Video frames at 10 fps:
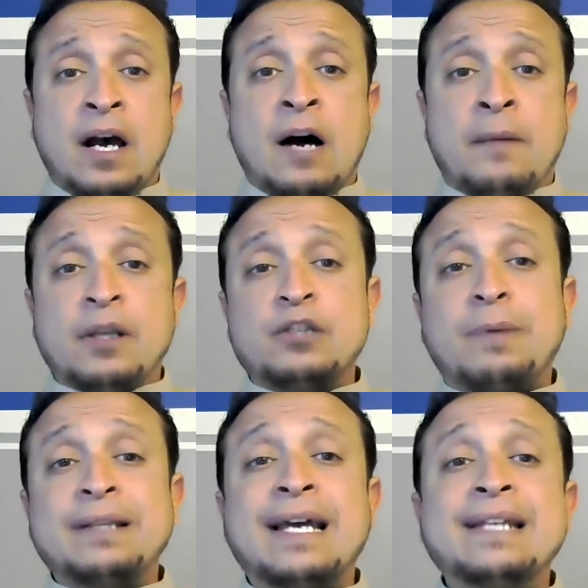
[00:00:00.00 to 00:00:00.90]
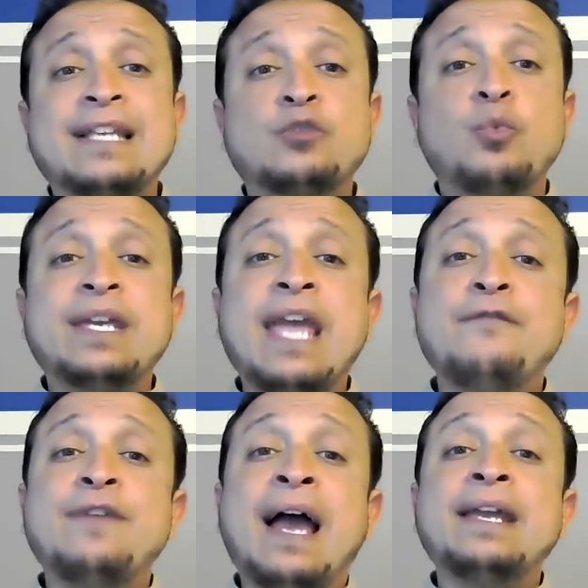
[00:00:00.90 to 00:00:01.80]
Allah subhanahu wa ta'ala says, we
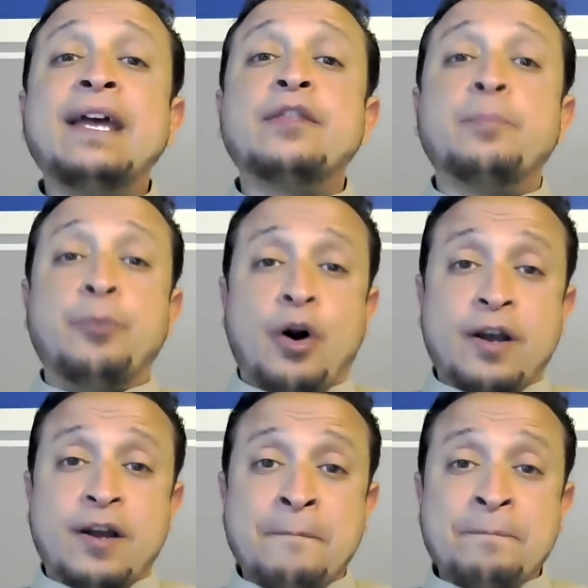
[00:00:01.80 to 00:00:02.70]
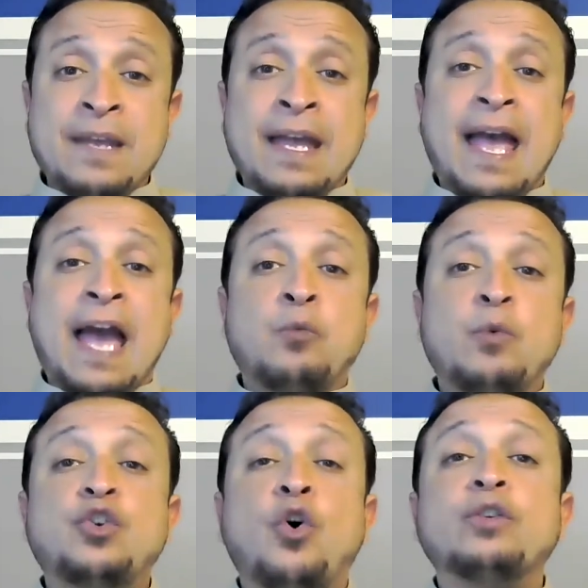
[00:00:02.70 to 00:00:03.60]
gave Yahya the book and
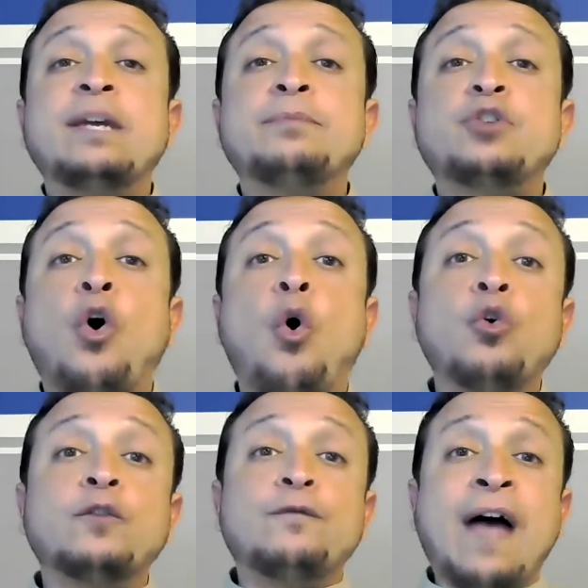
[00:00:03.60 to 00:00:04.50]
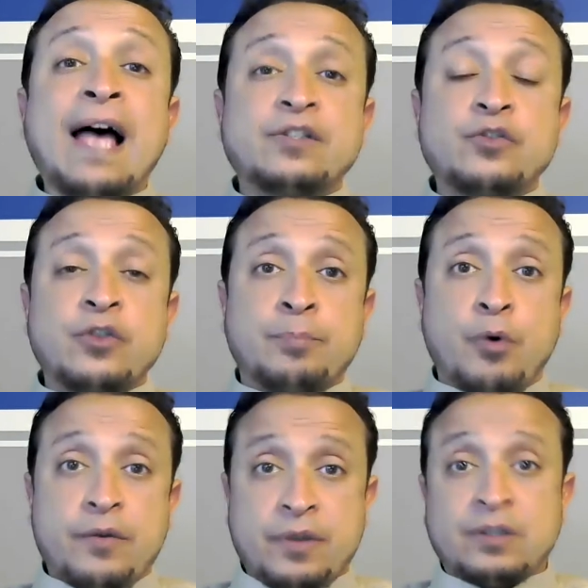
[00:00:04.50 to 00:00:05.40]
we told him to hold fast to the
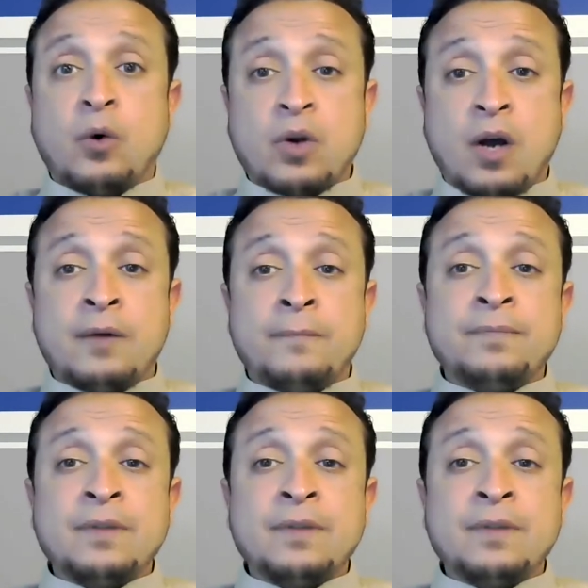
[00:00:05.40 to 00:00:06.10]
book, the Torah.